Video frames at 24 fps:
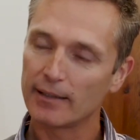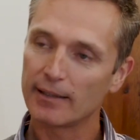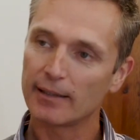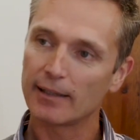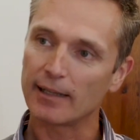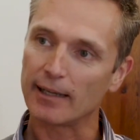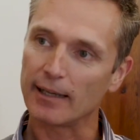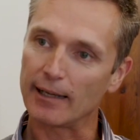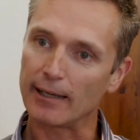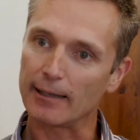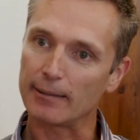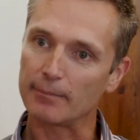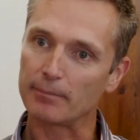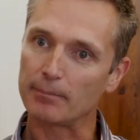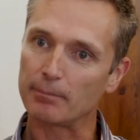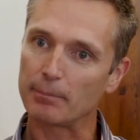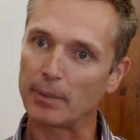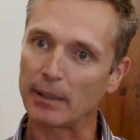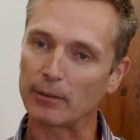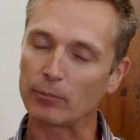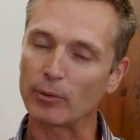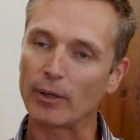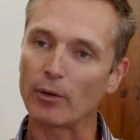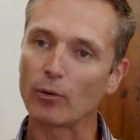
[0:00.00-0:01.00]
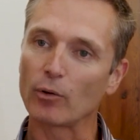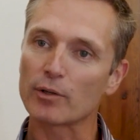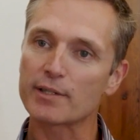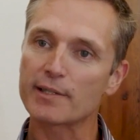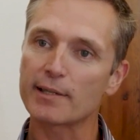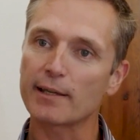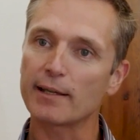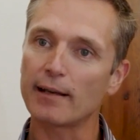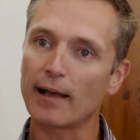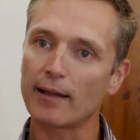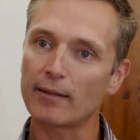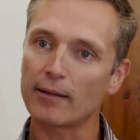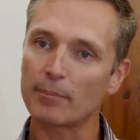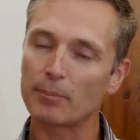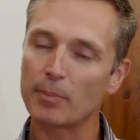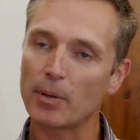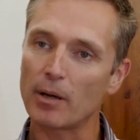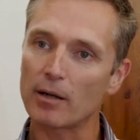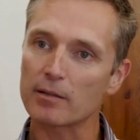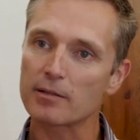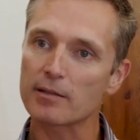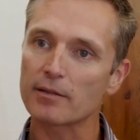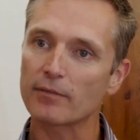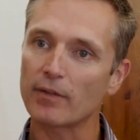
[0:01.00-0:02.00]
Um, but we're also in other
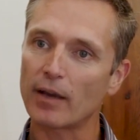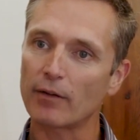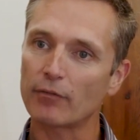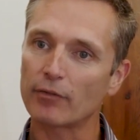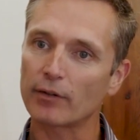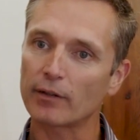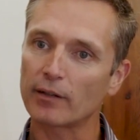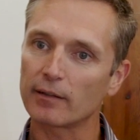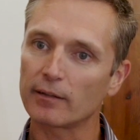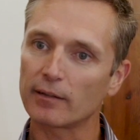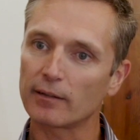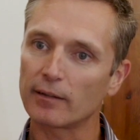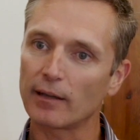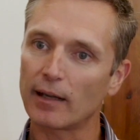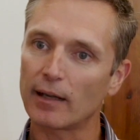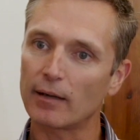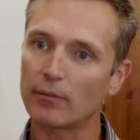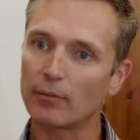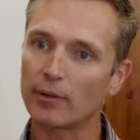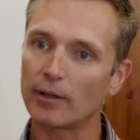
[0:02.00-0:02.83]
parts of Africa today.